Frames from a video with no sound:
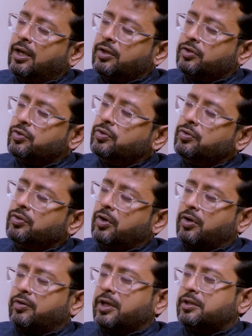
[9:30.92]
through,
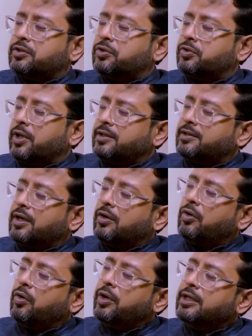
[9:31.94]
or rather, should I say,
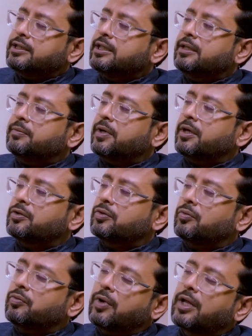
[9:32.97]
going deep into
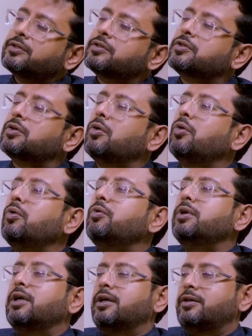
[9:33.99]
one's
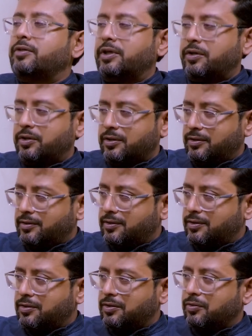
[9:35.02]
own
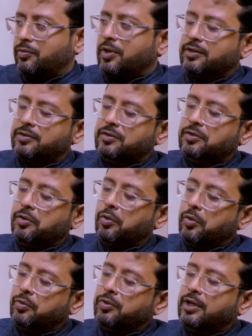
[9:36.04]
traditions, one's
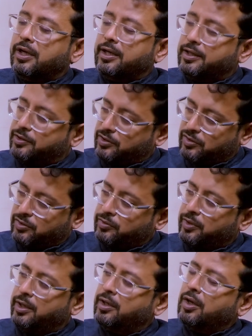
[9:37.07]
own
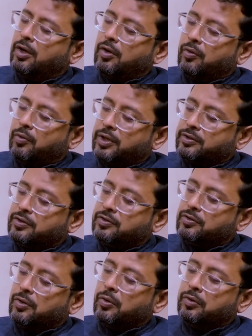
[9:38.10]
history,
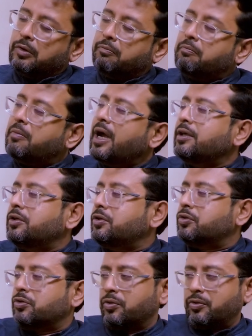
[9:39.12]
one's own
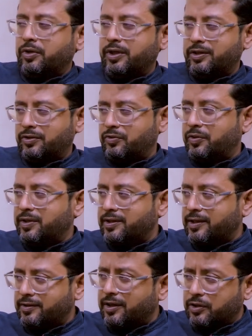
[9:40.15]
micro histories
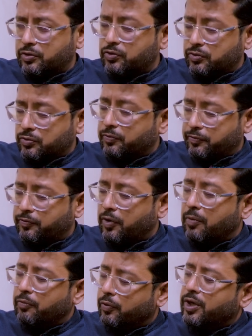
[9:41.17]
as such,
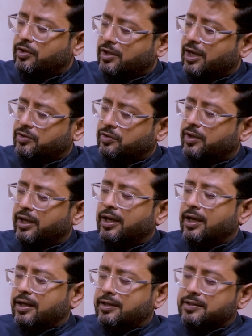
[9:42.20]
from which actually
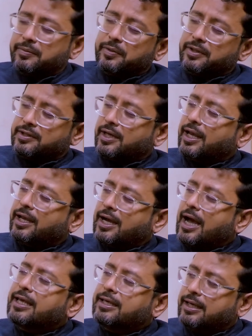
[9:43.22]
disciplines like
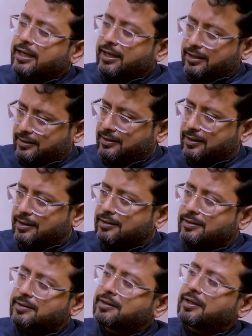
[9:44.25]
IKS
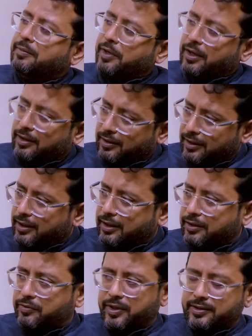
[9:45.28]
is coming
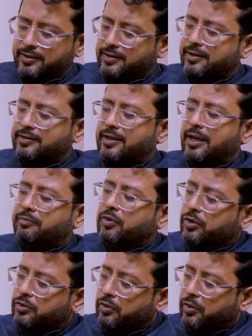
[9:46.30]
into existence. I'm
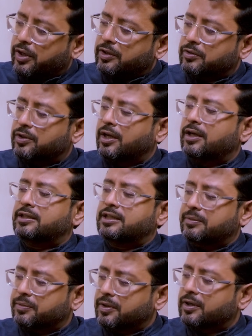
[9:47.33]
not going into the
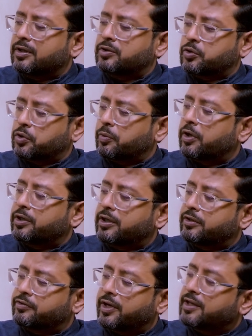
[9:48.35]
deeper socio-political
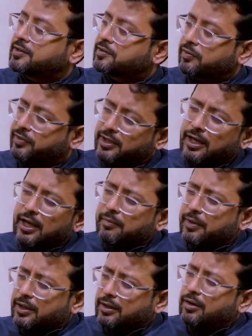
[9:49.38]
intricacies of it,
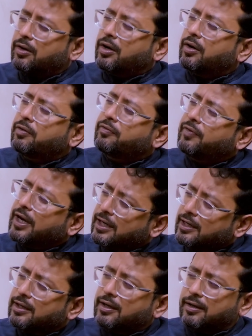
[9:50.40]
but on a
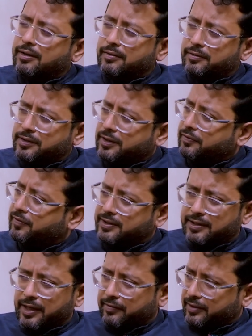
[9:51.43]
very
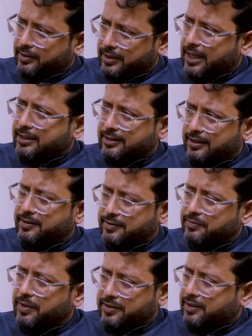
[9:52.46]
surface level, that
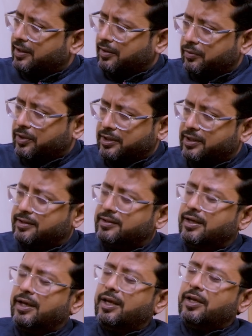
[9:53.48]
is basically what it
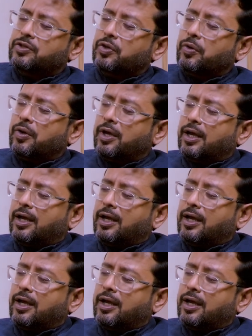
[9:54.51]
is. So